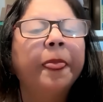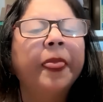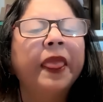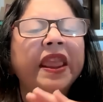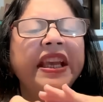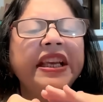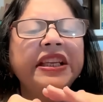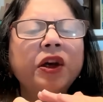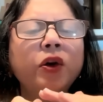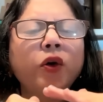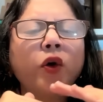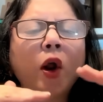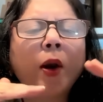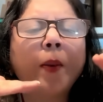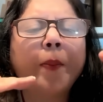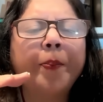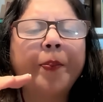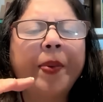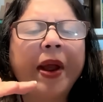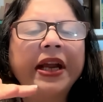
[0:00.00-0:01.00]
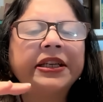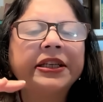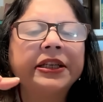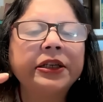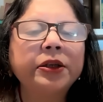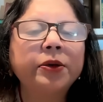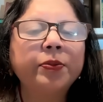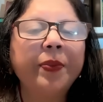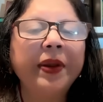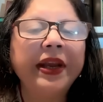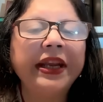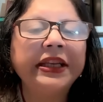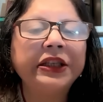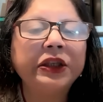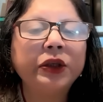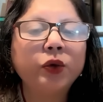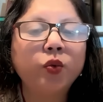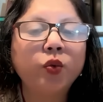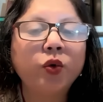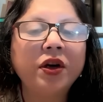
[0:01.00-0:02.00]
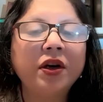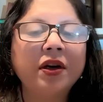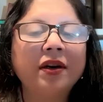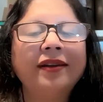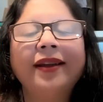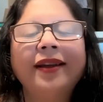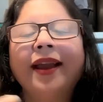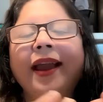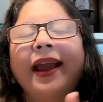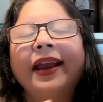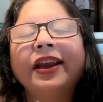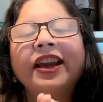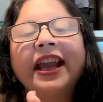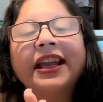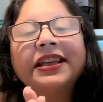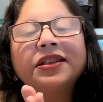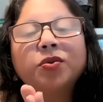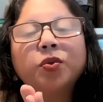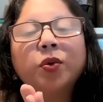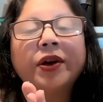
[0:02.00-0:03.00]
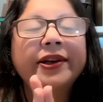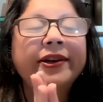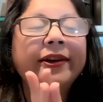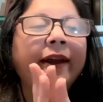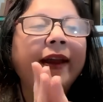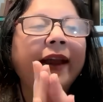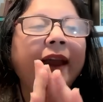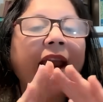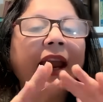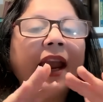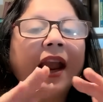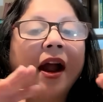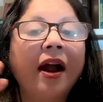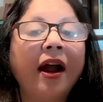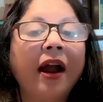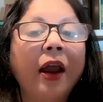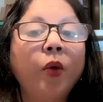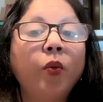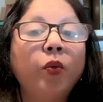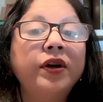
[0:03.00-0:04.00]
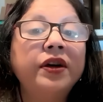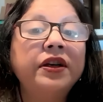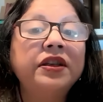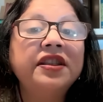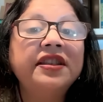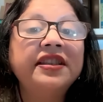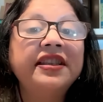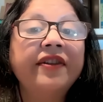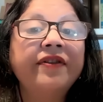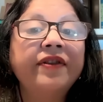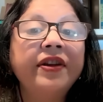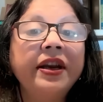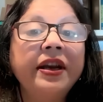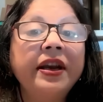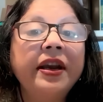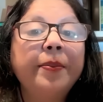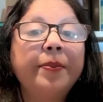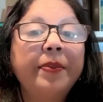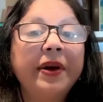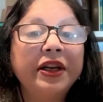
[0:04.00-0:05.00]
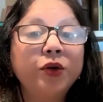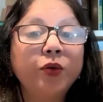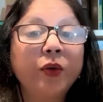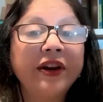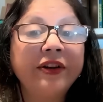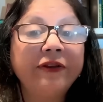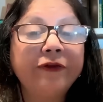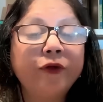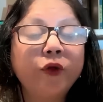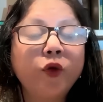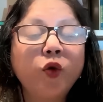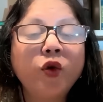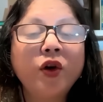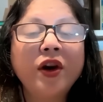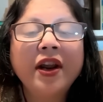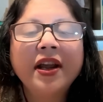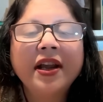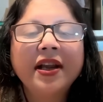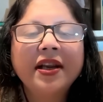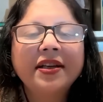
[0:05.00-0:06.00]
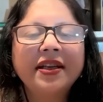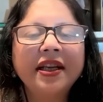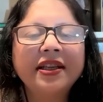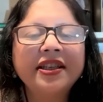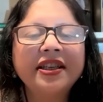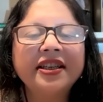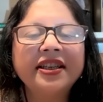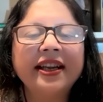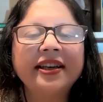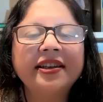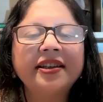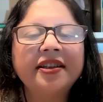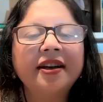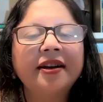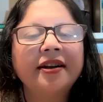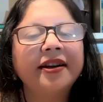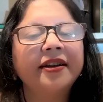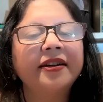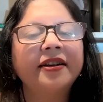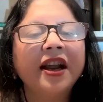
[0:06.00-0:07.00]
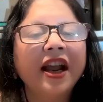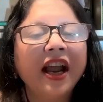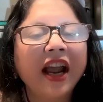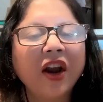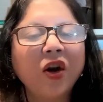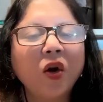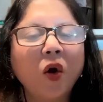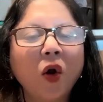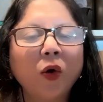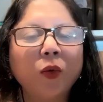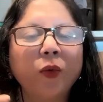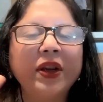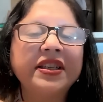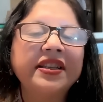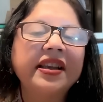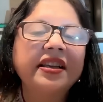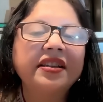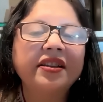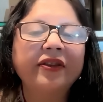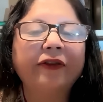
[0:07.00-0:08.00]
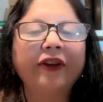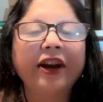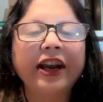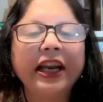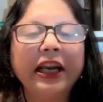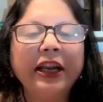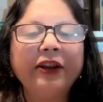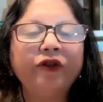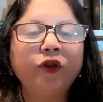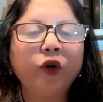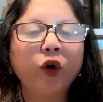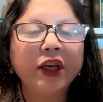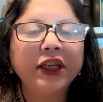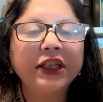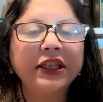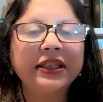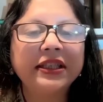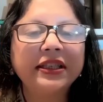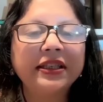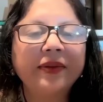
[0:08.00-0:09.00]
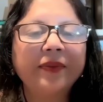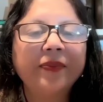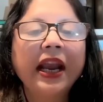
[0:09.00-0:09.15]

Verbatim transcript: These are all pattern based work. And guess what? AI works 7 by 24, doesn't get tired, and always has a friendly voice.